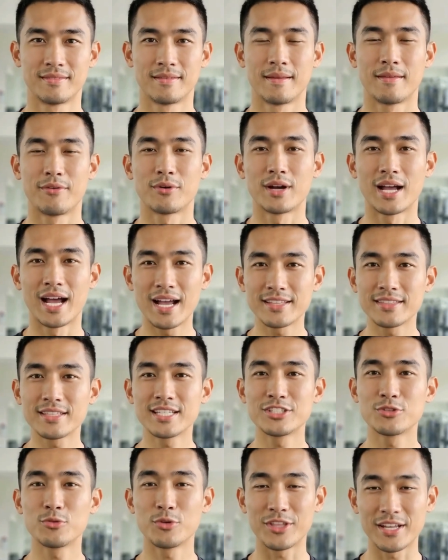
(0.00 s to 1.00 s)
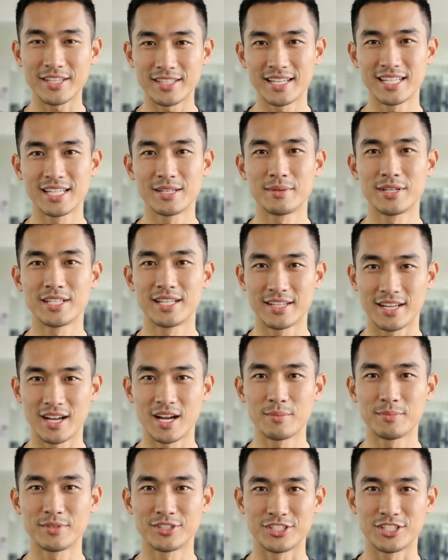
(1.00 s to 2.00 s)
For athletes with an imminent
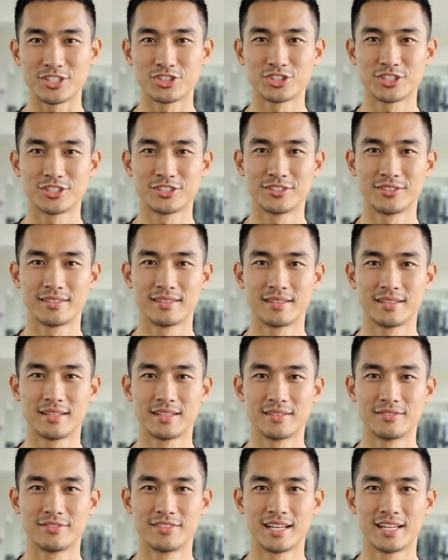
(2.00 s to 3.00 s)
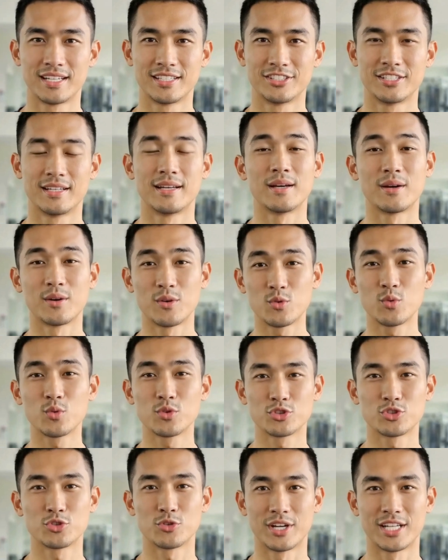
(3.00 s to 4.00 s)
competition, event, or
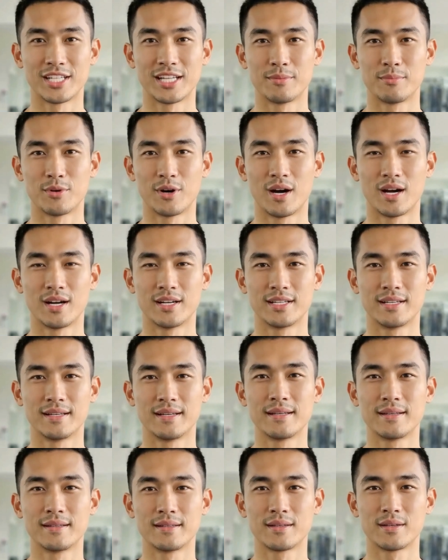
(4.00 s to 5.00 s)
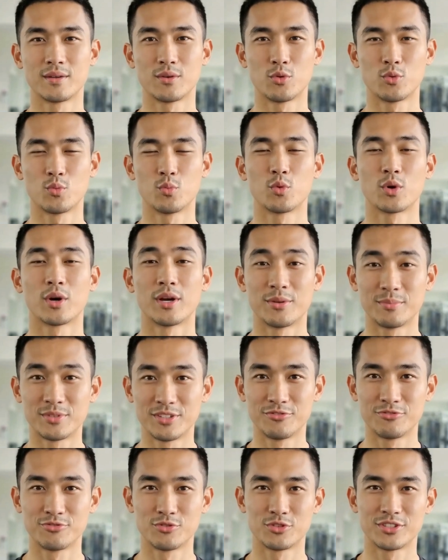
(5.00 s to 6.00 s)
training block who want to be
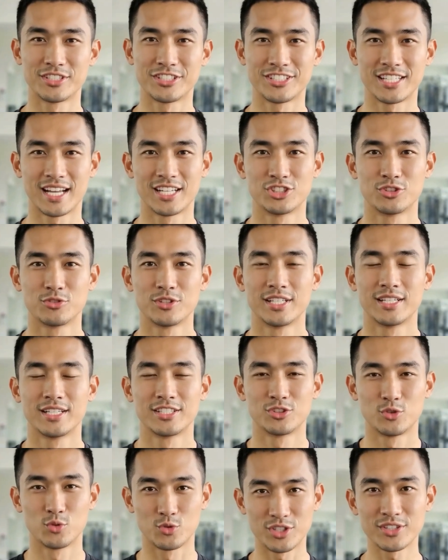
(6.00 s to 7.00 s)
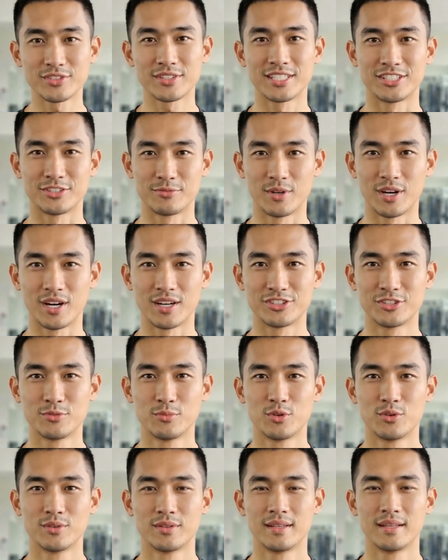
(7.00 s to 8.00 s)
fully saturated as quickly as
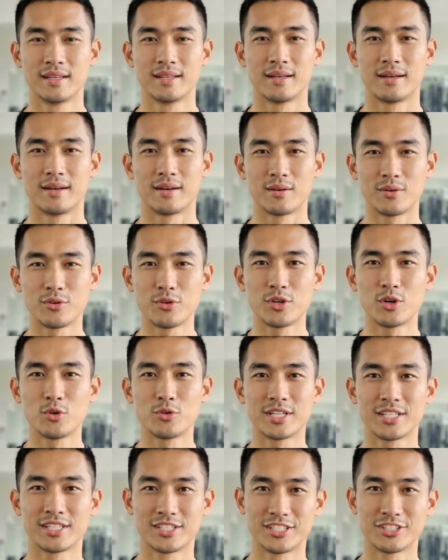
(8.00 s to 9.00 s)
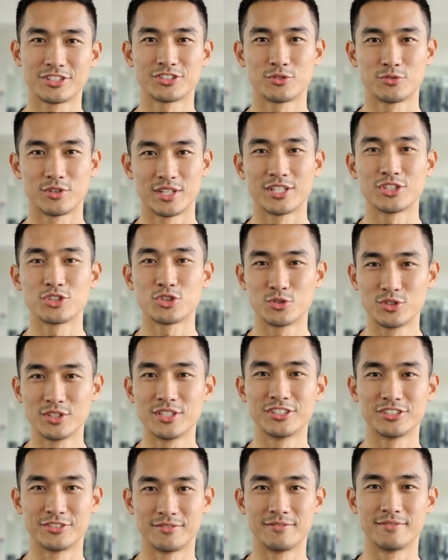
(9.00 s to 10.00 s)
possible, loading is the right
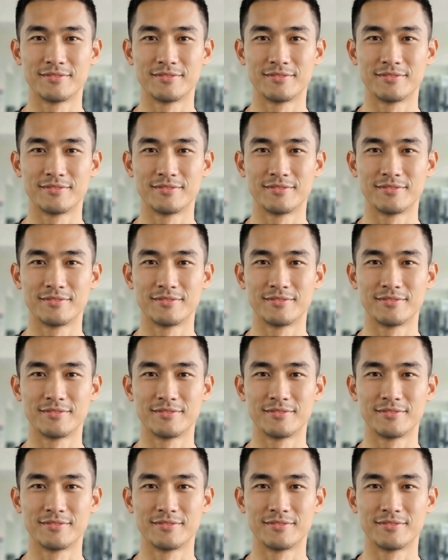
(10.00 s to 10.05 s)
choice.